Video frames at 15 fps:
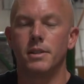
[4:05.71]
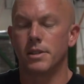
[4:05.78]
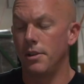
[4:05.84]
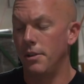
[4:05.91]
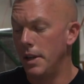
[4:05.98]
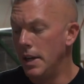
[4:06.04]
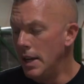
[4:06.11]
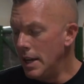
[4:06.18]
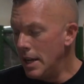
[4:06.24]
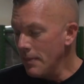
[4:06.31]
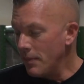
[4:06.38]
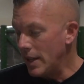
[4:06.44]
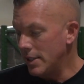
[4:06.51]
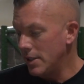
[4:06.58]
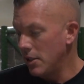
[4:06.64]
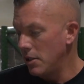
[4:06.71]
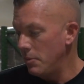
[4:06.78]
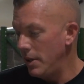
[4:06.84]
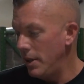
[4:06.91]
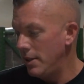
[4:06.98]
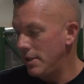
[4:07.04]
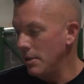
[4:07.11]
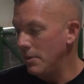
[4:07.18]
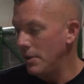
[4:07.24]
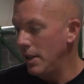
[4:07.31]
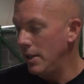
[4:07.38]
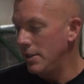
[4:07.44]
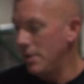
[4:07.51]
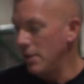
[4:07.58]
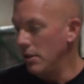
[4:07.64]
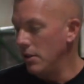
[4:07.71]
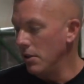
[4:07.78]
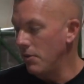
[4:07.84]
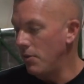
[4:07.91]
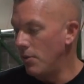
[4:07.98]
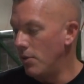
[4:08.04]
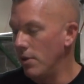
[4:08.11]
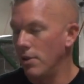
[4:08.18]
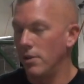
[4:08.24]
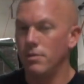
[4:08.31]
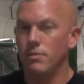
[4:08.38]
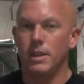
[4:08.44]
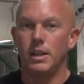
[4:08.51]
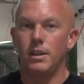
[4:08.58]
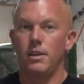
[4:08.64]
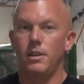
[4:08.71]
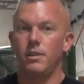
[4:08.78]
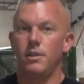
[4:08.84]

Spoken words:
So that's going to be some things to look for in an